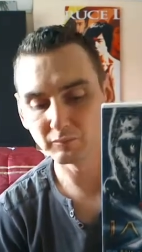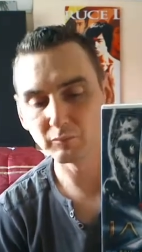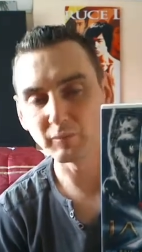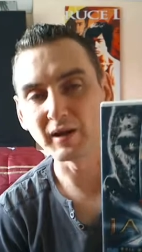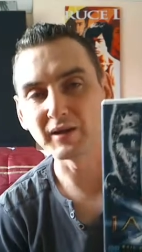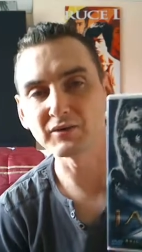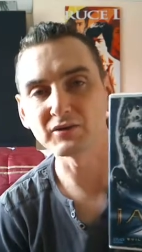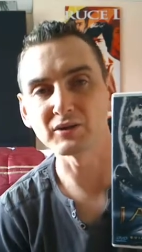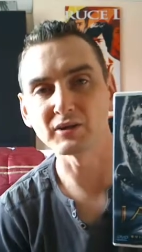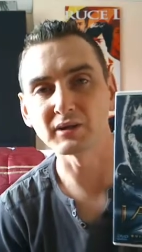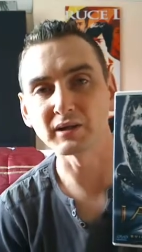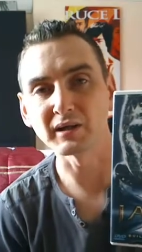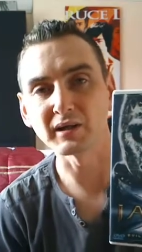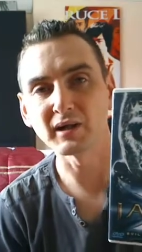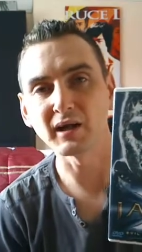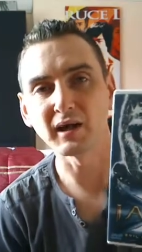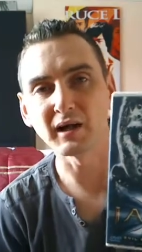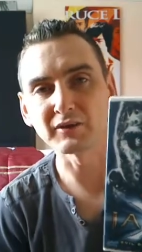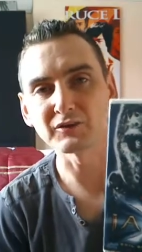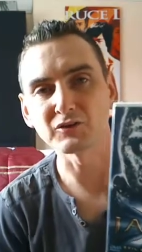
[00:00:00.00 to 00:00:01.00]

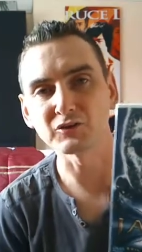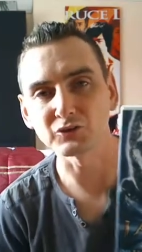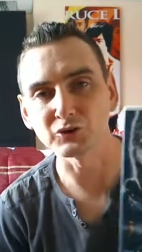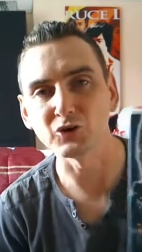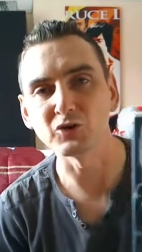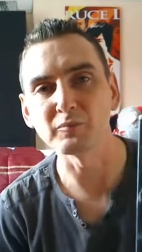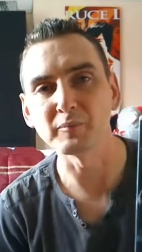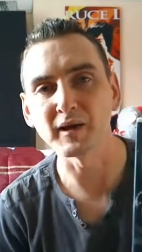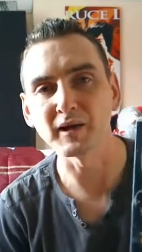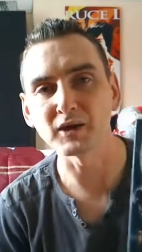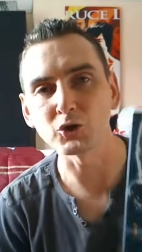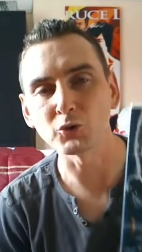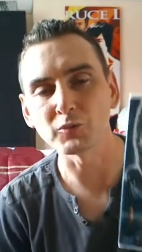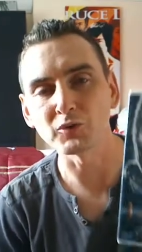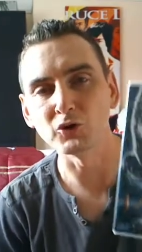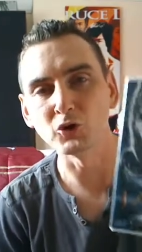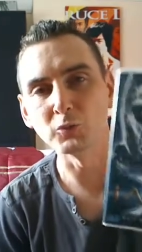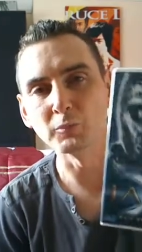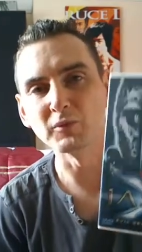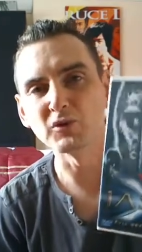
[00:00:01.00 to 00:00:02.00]
basically, I had to sort of make up
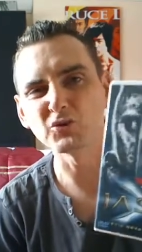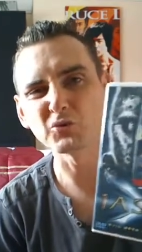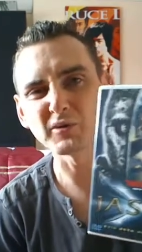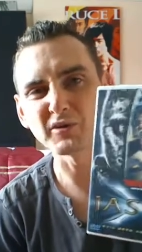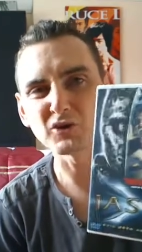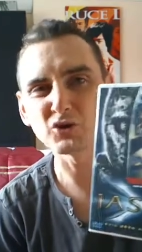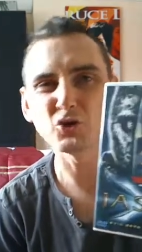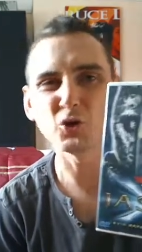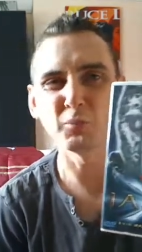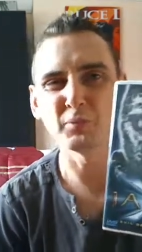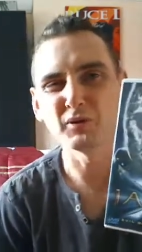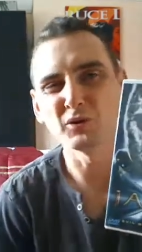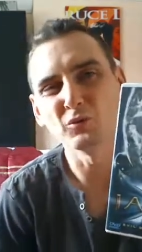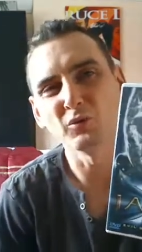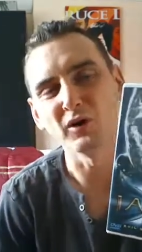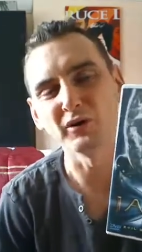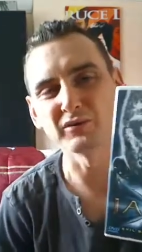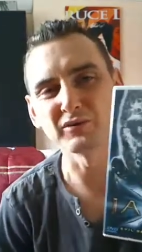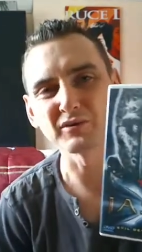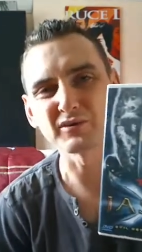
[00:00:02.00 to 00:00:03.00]
the numbers with a couple of
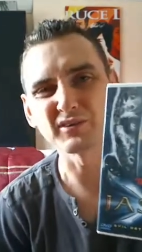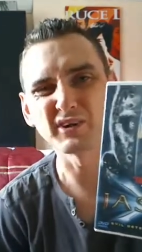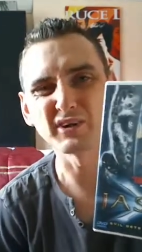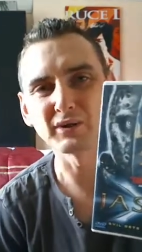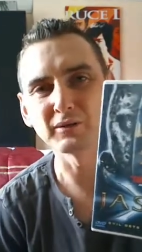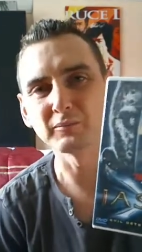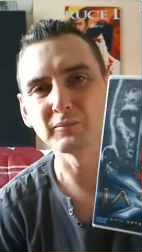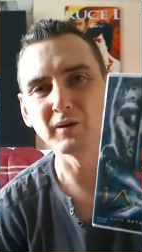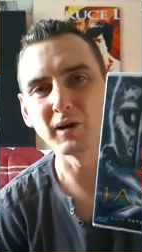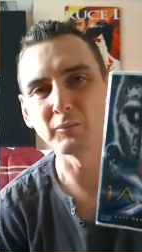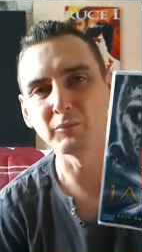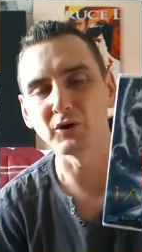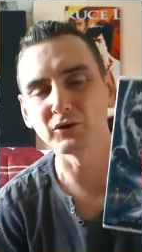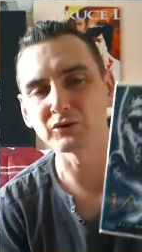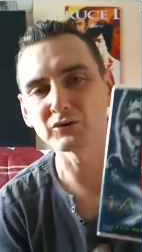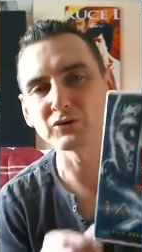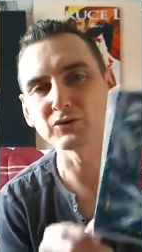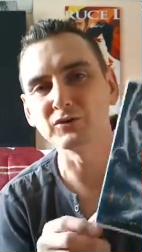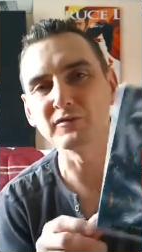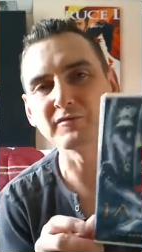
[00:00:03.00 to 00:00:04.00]
ones that I'm
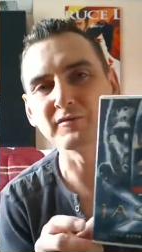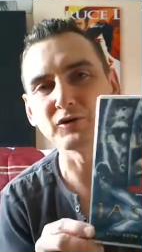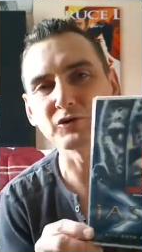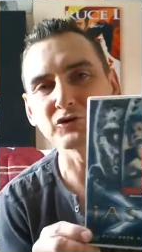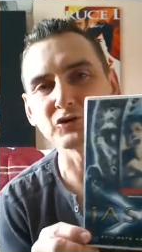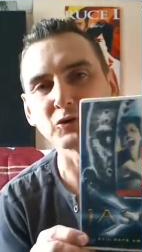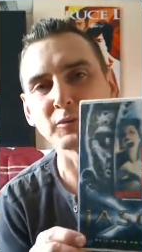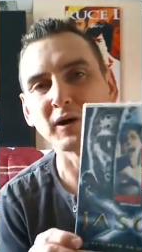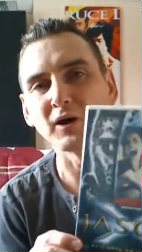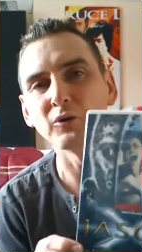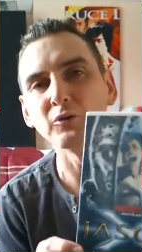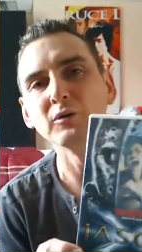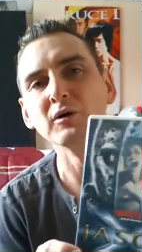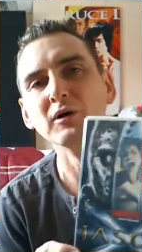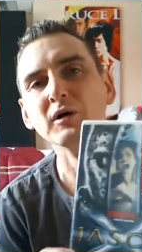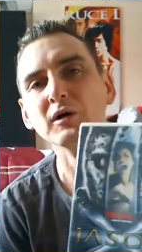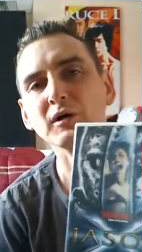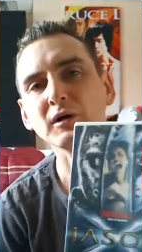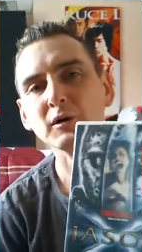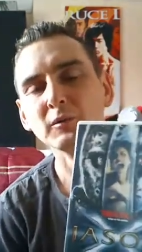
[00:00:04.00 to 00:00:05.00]
not too fussed about,
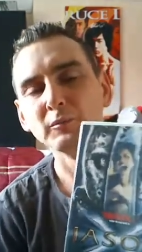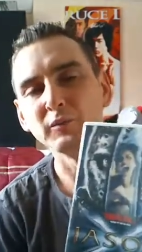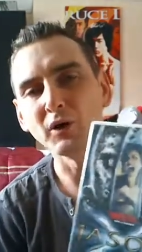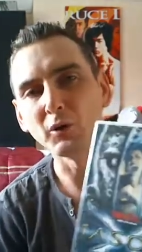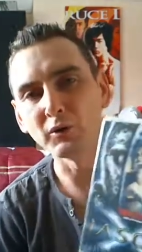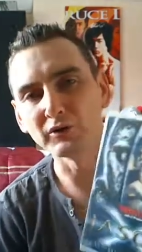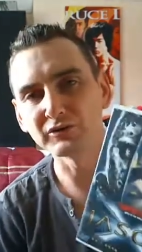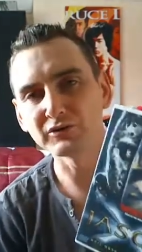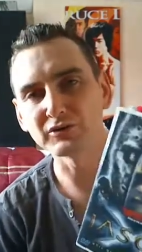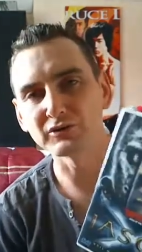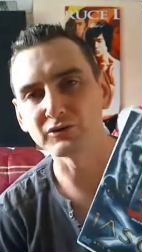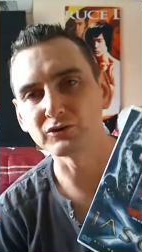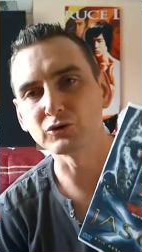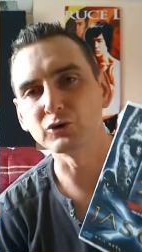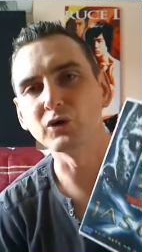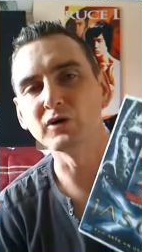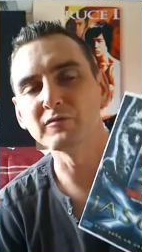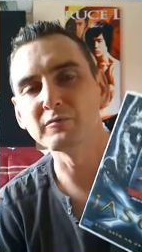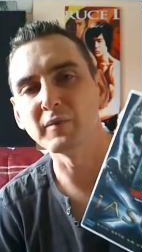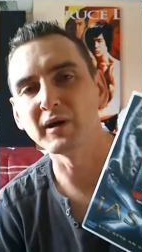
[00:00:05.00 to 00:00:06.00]
but I wanted to
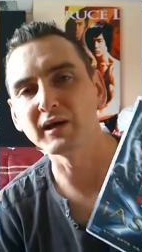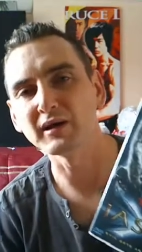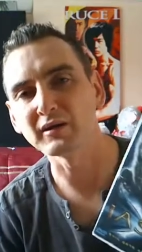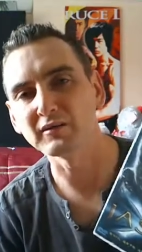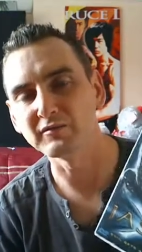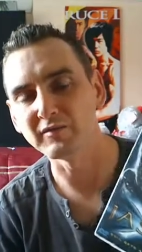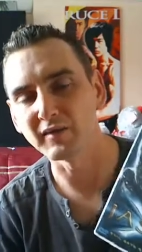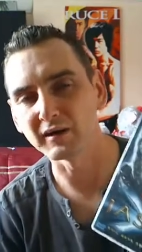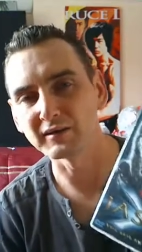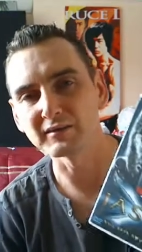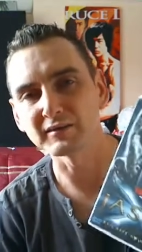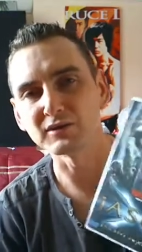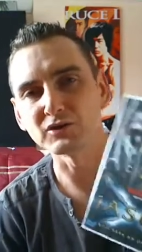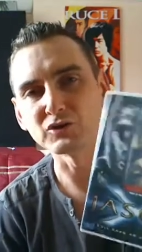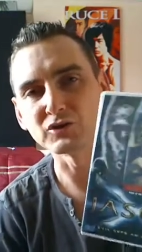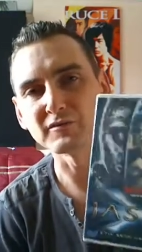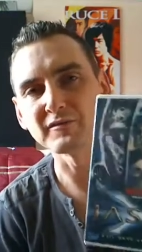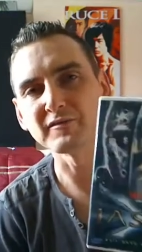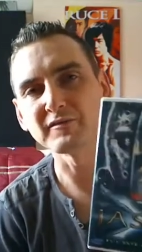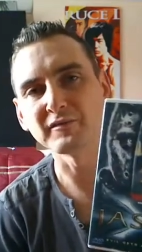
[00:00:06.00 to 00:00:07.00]
sort of make
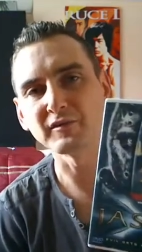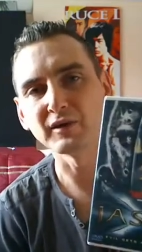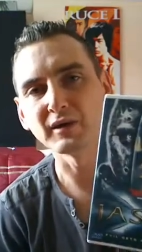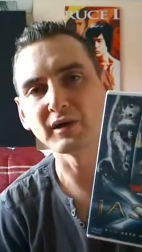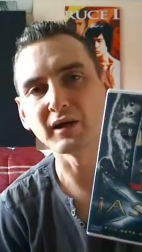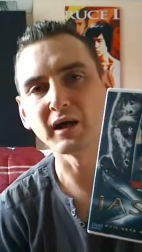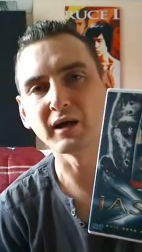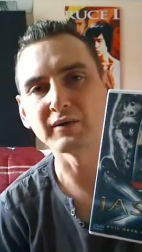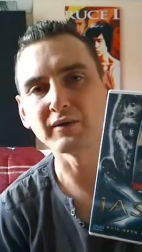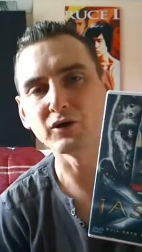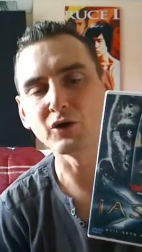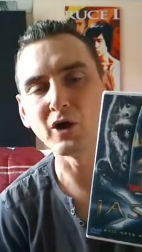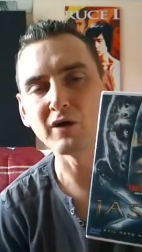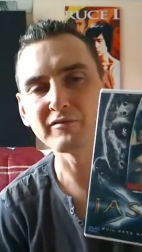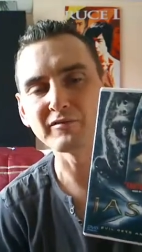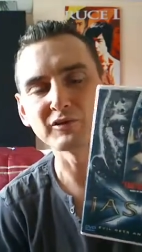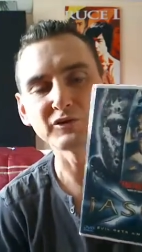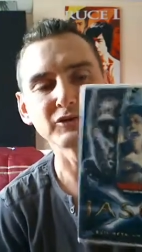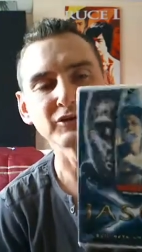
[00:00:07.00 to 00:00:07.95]
advantage of uh, like the offer.